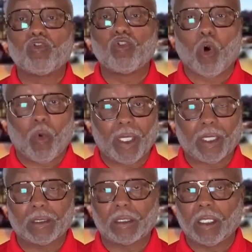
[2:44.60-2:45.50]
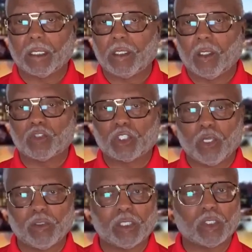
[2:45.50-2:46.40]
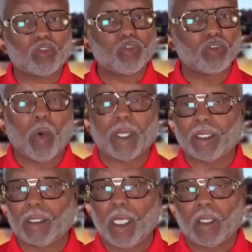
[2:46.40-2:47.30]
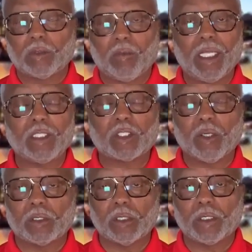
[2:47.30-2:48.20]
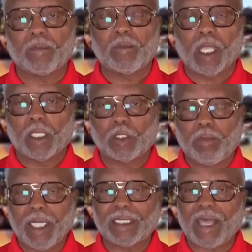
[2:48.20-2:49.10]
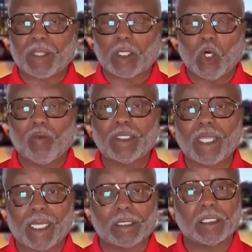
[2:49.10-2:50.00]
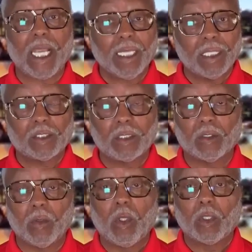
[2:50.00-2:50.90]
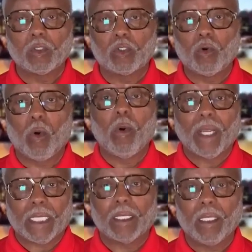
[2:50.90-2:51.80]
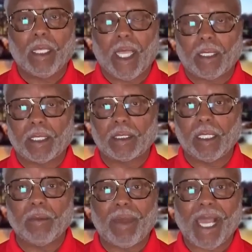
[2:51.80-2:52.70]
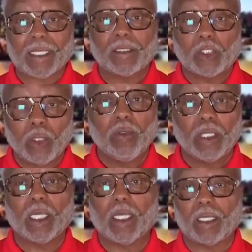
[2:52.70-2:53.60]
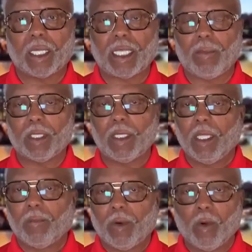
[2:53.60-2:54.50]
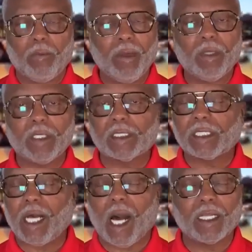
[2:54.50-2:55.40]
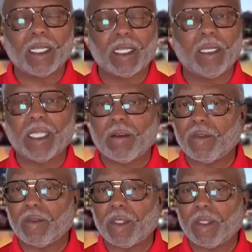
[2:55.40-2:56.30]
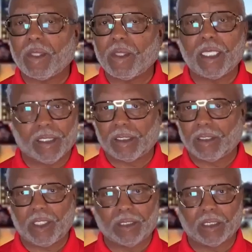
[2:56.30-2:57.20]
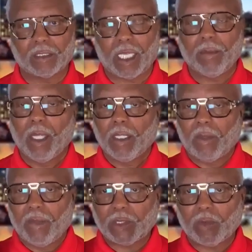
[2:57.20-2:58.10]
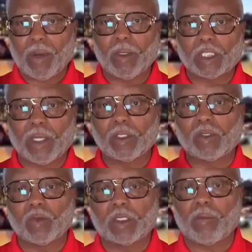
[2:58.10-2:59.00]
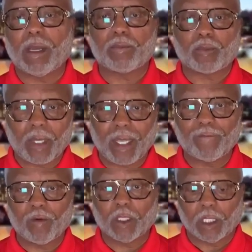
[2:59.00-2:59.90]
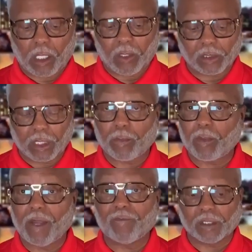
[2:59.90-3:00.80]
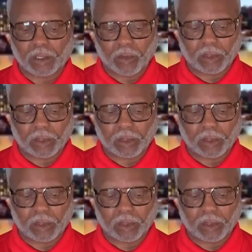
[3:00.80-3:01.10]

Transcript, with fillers: growing, the you know church is growing, because many churches, especially after COVID, has had a challenge, you know, growing and, and getting back in tune again and I get. But but remember this, God is still everything He said He is in Jesus' name. Now this is what I want to share with you is we talk about praying for the lost today, praying for souls